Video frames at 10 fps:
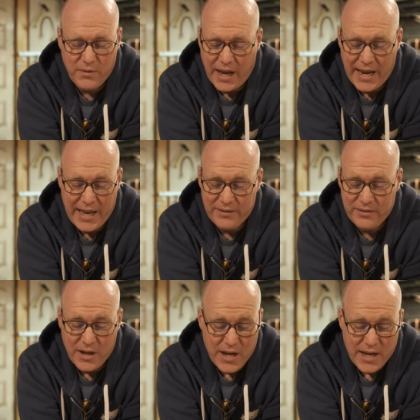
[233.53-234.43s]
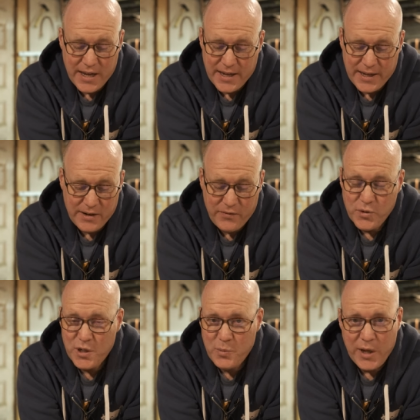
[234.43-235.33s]
I guess in
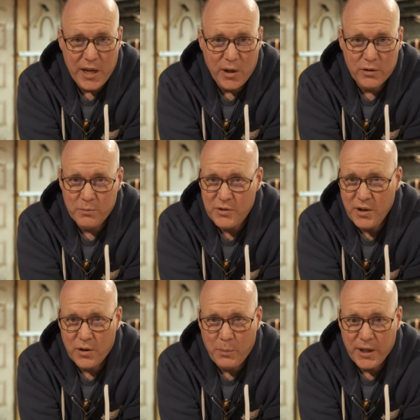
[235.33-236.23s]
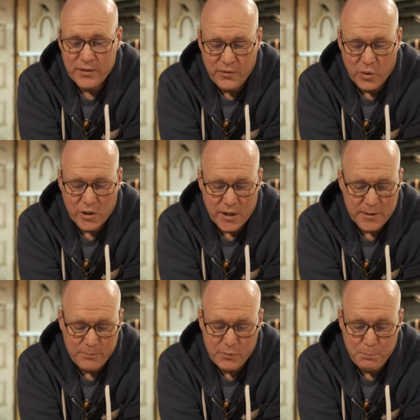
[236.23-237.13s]
Fuji speak you goes from zero to plus four,
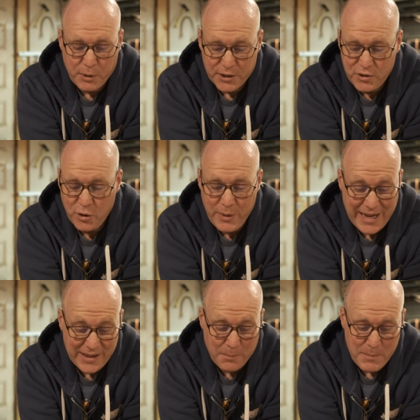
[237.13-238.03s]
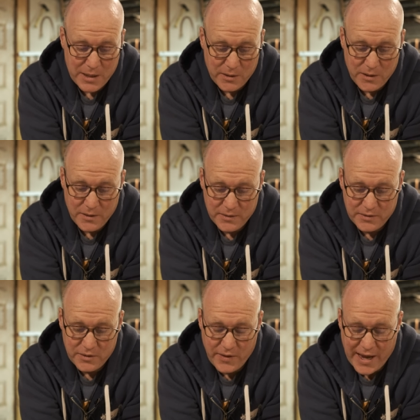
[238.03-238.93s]
plus two being the middle,
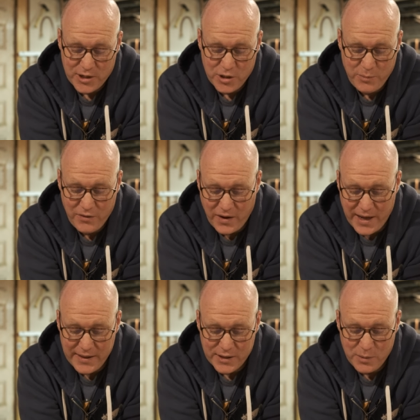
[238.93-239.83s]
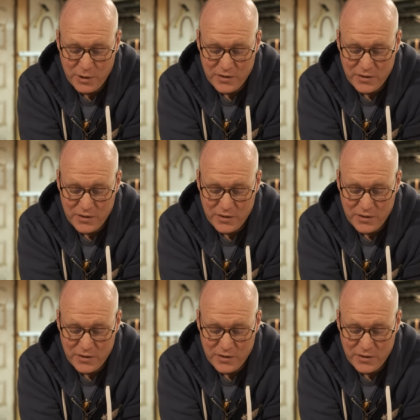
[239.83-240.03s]
so that should be fine, that should be